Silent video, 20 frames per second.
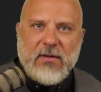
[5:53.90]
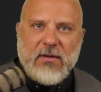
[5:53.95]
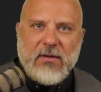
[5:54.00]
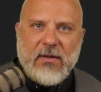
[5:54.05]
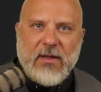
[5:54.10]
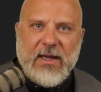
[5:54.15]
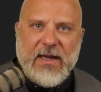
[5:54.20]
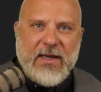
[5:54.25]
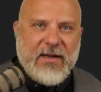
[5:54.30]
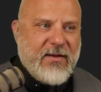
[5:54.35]

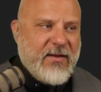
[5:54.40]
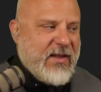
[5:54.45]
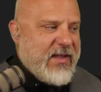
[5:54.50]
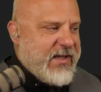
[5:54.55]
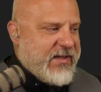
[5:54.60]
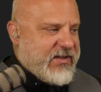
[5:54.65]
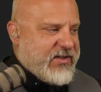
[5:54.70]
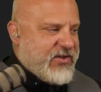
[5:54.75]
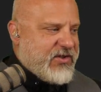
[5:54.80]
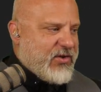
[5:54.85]
in
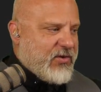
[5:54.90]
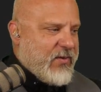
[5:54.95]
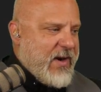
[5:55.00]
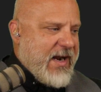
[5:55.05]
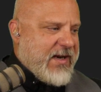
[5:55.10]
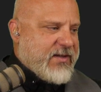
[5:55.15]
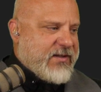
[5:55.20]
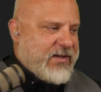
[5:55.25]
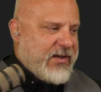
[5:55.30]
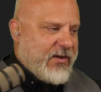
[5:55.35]
this
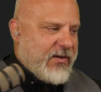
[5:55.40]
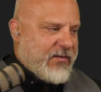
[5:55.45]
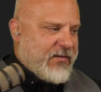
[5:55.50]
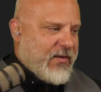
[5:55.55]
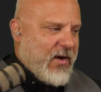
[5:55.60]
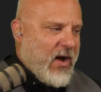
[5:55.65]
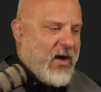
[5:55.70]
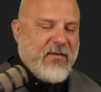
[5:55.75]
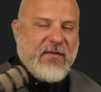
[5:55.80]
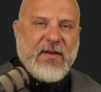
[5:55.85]
directive
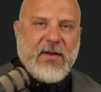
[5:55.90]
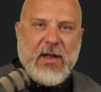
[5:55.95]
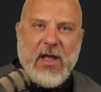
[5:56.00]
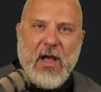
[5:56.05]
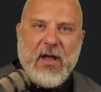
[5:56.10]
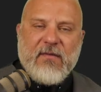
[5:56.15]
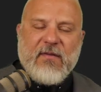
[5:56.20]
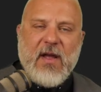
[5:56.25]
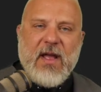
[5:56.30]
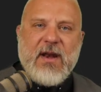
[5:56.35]
of
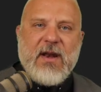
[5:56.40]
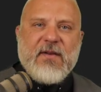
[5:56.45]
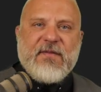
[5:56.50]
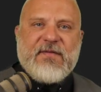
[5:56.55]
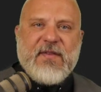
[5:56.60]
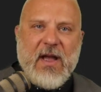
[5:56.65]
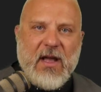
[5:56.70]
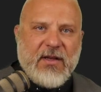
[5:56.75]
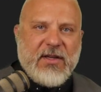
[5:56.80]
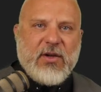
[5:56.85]
an
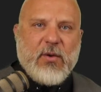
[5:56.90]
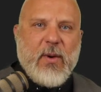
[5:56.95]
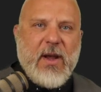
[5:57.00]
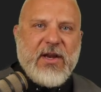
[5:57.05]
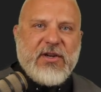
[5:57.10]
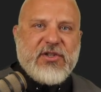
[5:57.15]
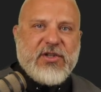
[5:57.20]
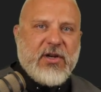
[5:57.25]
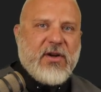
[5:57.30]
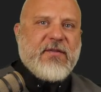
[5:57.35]

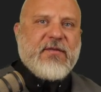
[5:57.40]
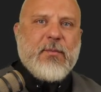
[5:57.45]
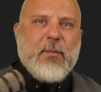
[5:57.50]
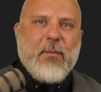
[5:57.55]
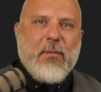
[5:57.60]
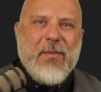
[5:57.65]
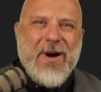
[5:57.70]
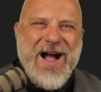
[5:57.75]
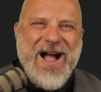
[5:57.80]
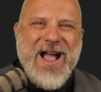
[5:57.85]
evaluation of
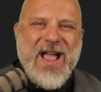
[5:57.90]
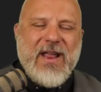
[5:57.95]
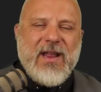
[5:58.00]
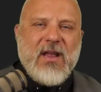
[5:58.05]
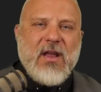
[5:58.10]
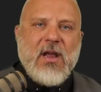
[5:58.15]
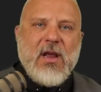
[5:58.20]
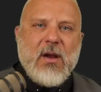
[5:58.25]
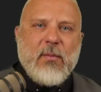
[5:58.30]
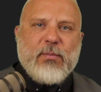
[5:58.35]
my
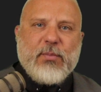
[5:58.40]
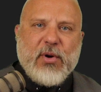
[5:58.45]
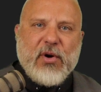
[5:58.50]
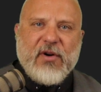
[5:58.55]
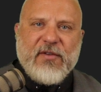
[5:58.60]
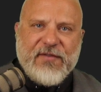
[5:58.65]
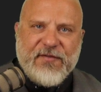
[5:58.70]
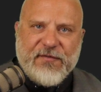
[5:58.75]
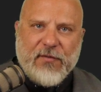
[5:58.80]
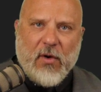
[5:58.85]

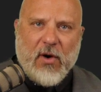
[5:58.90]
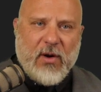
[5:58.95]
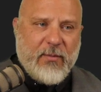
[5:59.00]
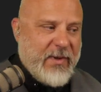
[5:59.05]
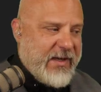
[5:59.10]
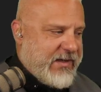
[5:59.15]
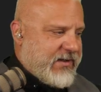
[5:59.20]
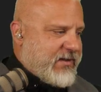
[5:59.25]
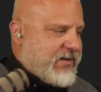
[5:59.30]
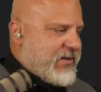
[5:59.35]

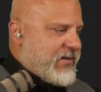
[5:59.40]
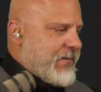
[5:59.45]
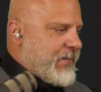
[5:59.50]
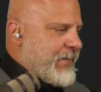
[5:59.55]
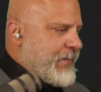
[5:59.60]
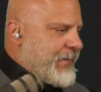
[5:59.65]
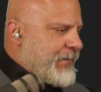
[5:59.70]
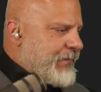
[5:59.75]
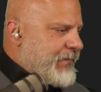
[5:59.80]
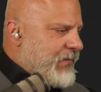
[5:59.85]
performance.
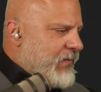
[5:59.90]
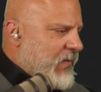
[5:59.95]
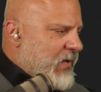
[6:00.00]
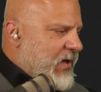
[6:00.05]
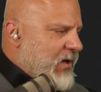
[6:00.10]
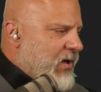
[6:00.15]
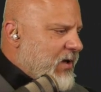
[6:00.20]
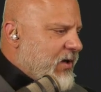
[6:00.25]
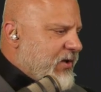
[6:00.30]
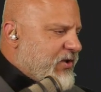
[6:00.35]

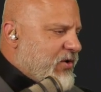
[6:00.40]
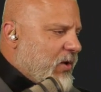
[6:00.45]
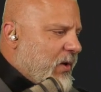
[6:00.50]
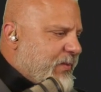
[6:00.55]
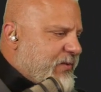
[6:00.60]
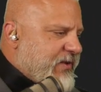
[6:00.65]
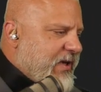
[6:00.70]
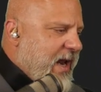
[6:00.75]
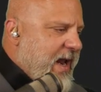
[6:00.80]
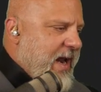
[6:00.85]
To
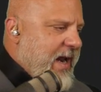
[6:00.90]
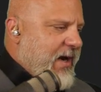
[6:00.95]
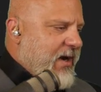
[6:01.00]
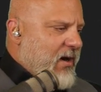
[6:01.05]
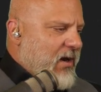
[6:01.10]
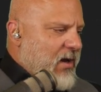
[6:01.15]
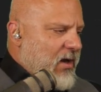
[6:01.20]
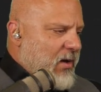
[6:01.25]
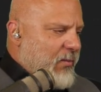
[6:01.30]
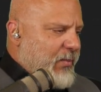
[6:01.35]

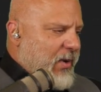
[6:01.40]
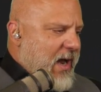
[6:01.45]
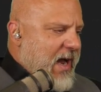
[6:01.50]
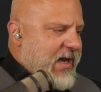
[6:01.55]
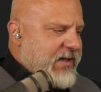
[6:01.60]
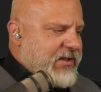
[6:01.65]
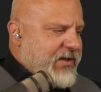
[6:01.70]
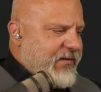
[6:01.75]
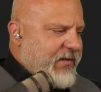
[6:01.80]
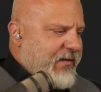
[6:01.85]
obtain
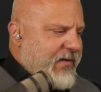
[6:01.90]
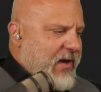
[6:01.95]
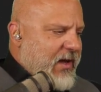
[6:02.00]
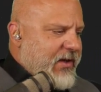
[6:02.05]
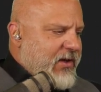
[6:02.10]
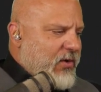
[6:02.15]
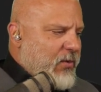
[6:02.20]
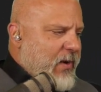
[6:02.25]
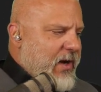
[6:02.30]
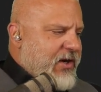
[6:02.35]
positive
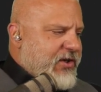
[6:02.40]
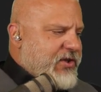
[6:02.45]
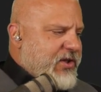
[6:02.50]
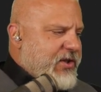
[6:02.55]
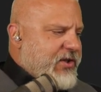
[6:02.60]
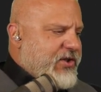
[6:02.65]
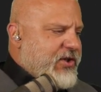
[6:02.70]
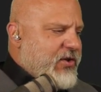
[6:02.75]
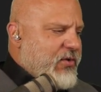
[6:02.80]
evaluations, you